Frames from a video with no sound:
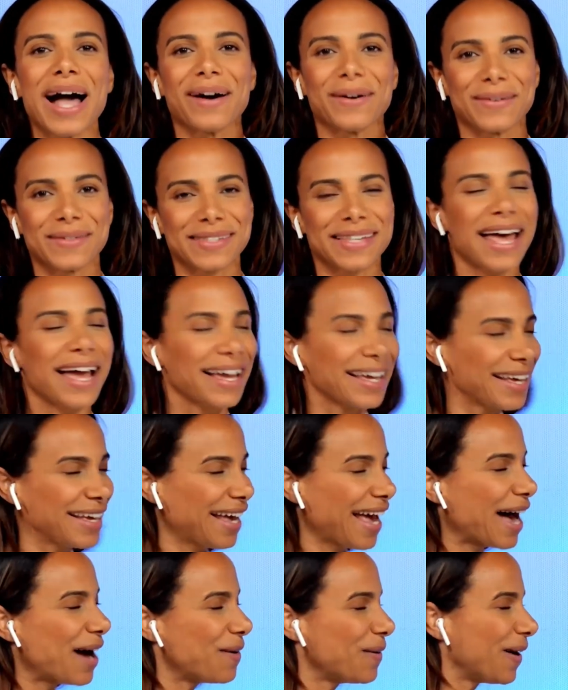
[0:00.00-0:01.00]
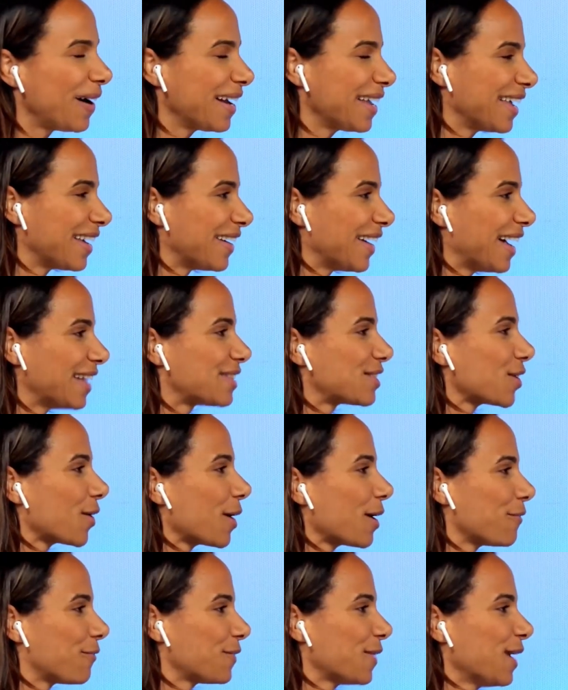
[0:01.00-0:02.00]
Wow, Zach, how are you? And
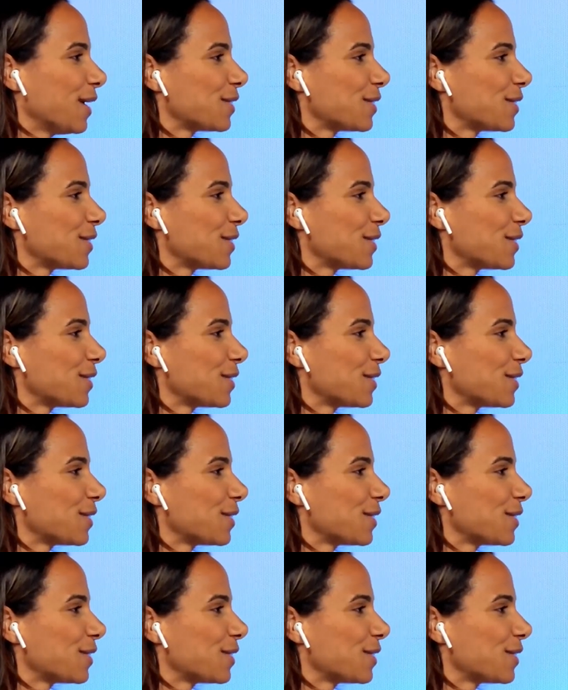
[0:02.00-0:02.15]
sorry